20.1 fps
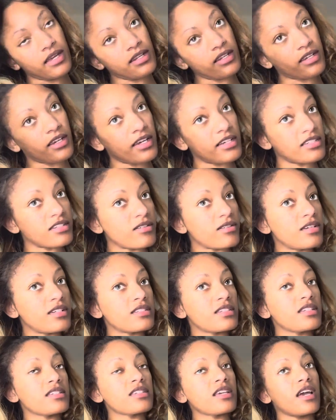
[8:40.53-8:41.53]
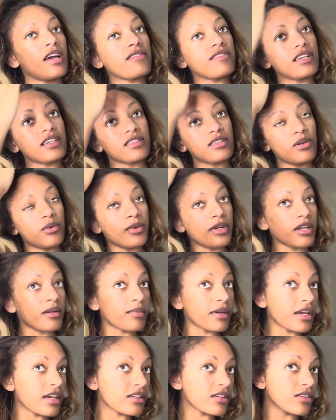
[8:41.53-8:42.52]
Okay, so, and since I have like the wig
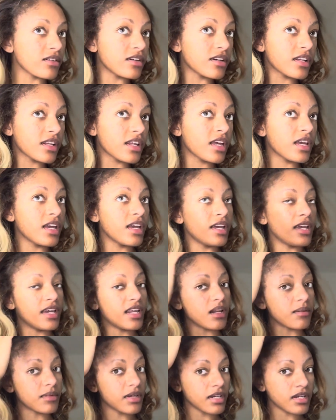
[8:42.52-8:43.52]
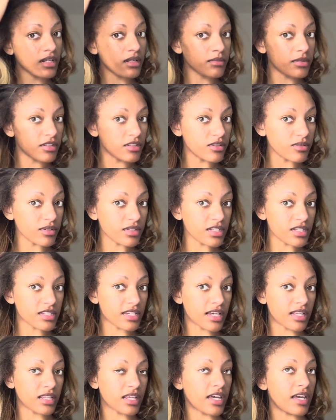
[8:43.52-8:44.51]
band on, and I'm not gonna be doing this
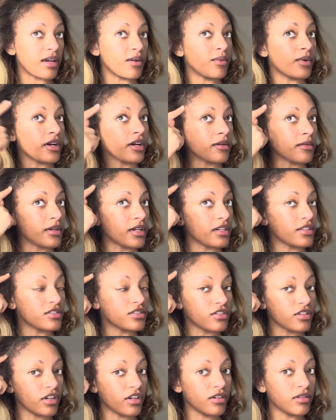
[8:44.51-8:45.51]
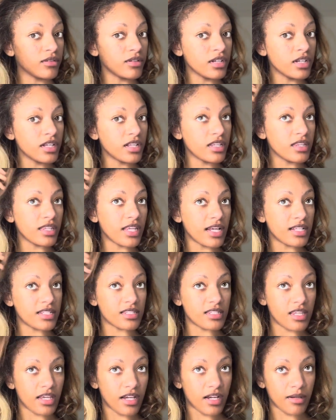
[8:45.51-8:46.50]
hella at work because, you know, that's
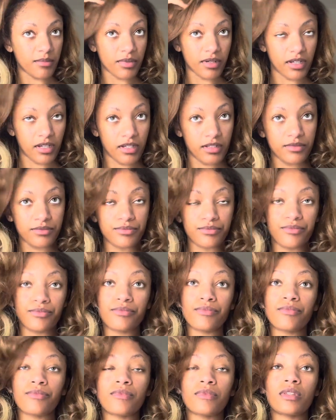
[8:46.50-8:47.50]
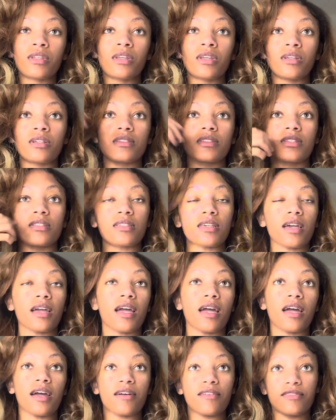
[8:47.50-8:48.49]
there, but since I
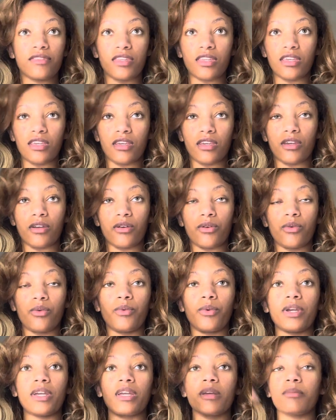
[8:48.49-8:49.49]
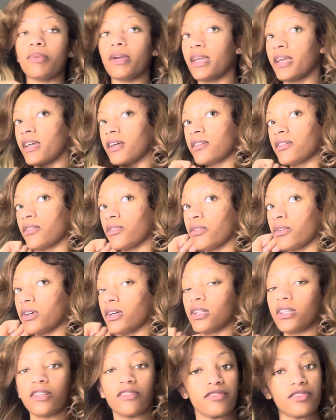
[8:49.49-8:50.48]
have the wig band on,
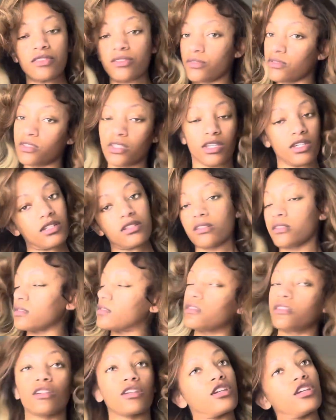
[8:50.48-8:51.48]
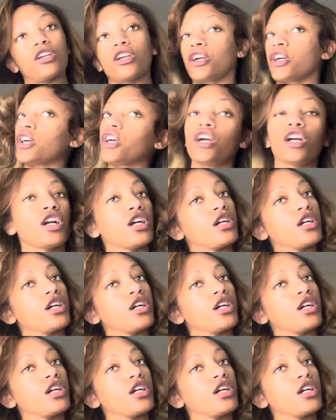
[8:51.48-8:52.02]
it feels like secure.